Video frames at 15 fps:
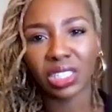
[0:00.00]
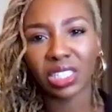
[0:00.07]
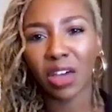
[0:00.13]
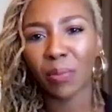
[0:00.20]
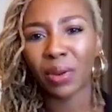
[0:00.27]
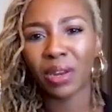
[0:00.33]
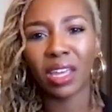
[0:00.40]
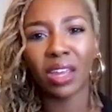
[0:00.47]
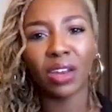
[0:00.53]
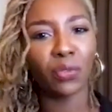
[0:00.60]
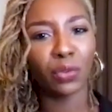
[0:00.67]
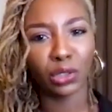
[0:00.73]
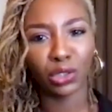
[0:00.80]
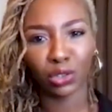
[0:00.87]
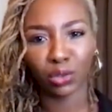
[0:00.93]
have been
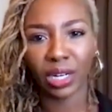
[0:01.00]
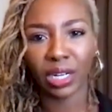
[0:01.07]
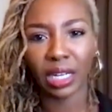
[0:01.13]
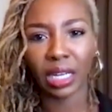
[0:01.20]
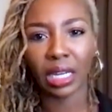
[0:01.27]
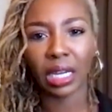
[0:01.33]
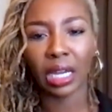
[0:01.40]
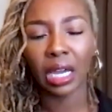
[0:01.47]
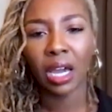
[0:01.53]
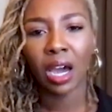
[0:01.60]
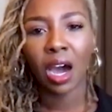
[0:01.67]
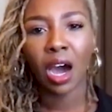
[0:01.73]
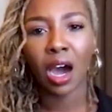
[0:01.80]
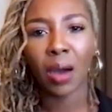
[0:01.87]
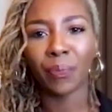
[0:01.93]
infiltrating
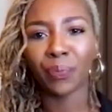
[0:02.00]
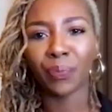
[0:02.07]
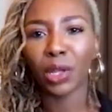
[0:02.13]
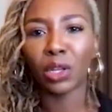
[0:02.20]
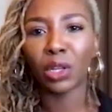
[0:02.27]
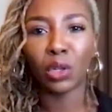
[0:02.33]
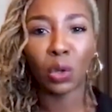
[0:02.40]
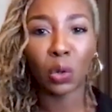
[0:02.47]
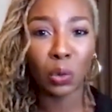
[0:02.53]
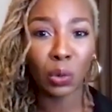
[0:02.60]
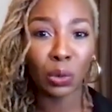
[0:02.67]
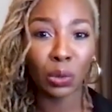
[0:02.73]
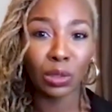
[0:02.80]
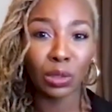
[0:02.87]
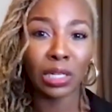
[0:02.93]

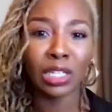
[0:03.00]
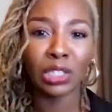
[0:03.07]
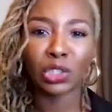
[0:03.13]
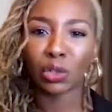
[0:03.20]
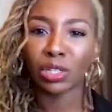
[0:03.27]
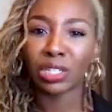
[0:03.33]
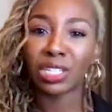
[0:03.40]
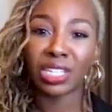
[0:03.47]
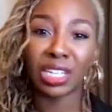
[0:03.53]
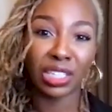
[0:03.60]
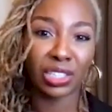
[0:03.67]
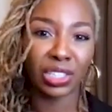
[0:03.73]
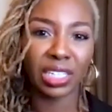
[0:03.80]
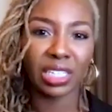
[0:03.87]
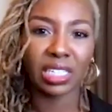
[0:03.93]
local
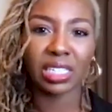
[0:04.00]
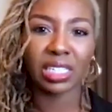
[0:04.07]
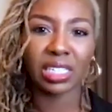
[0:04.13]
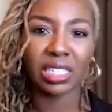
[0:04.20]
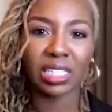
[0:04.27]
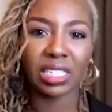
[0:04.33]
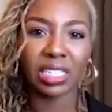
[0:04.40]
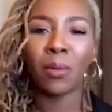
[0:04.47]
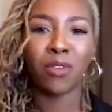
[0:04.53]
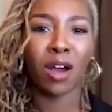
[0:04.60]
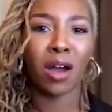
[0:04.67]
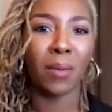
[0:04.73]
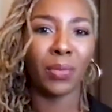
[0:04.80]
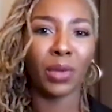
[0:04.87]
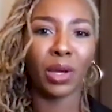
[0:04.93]
jurisdictions
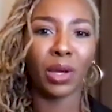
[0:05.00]
from,